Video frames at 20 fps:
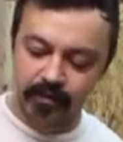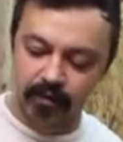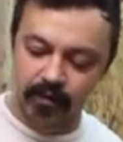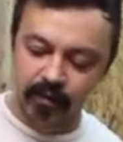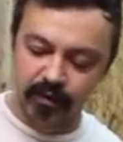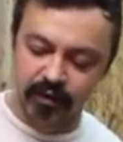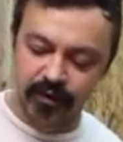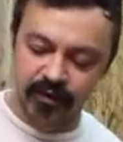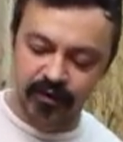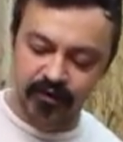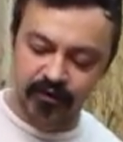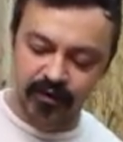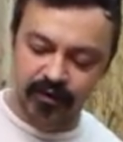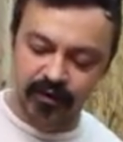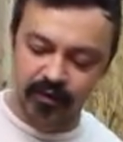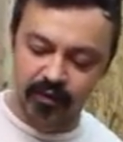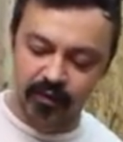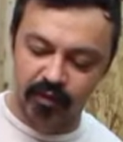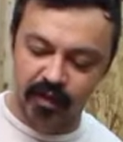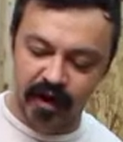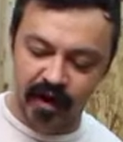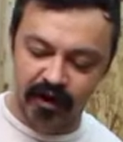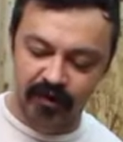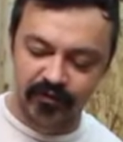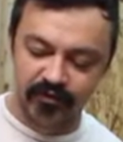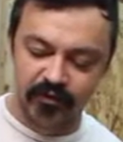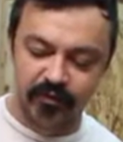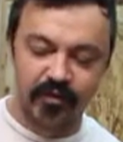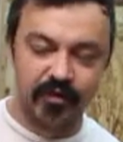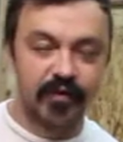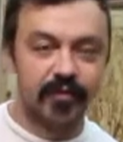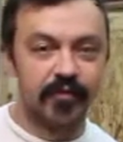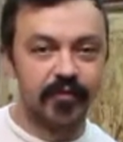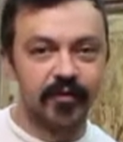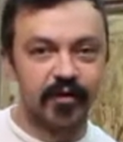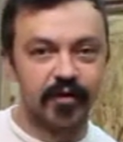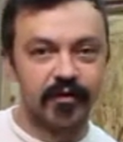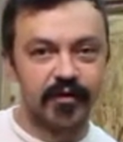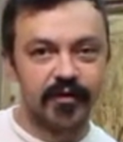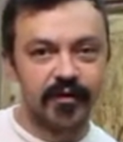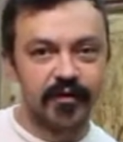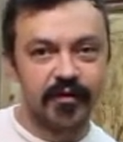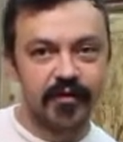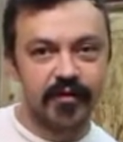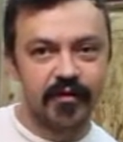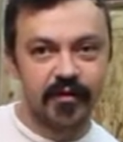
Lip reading: because if I go past where I'm going,